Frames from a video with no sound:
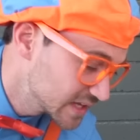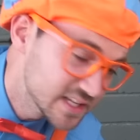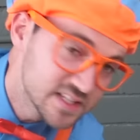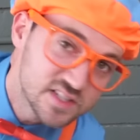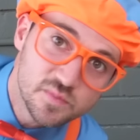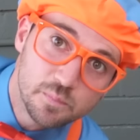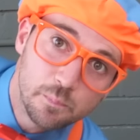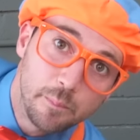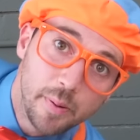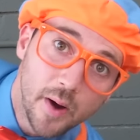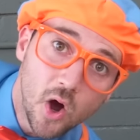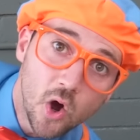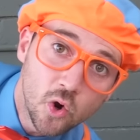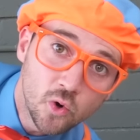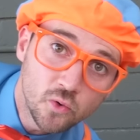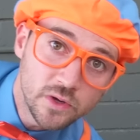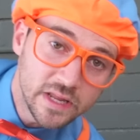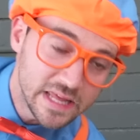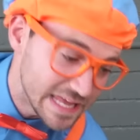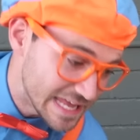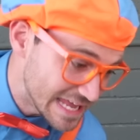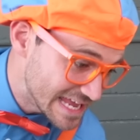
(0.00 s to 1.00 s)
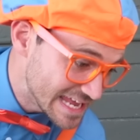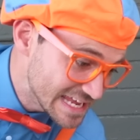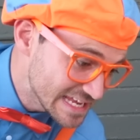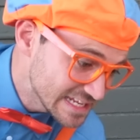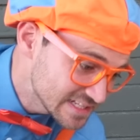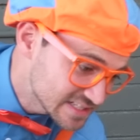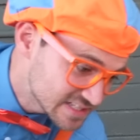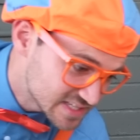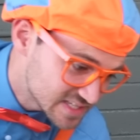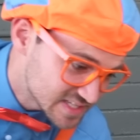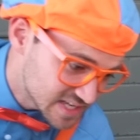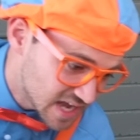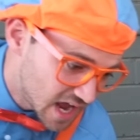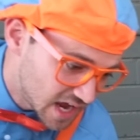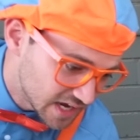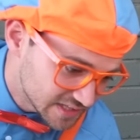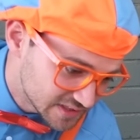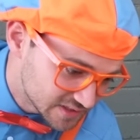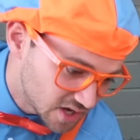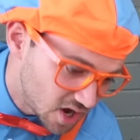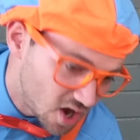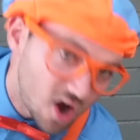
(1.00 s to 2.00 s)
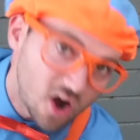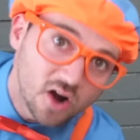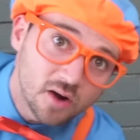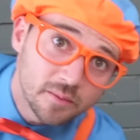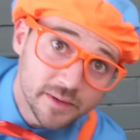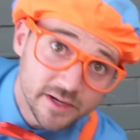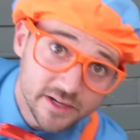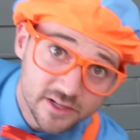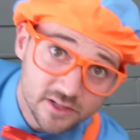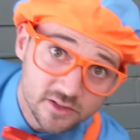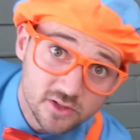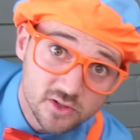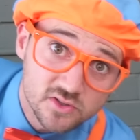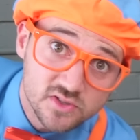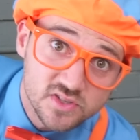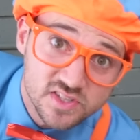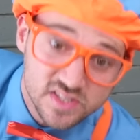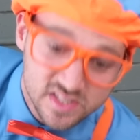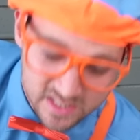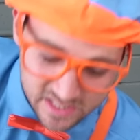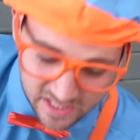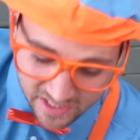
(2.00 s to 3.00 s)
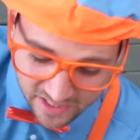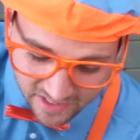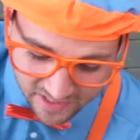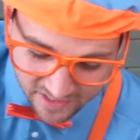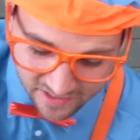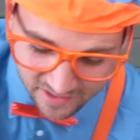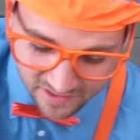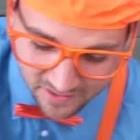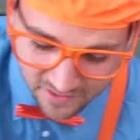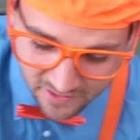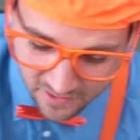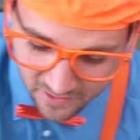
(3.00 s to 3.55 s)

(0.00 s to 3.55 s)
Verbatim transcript: It's bone inside the armadillo's skin.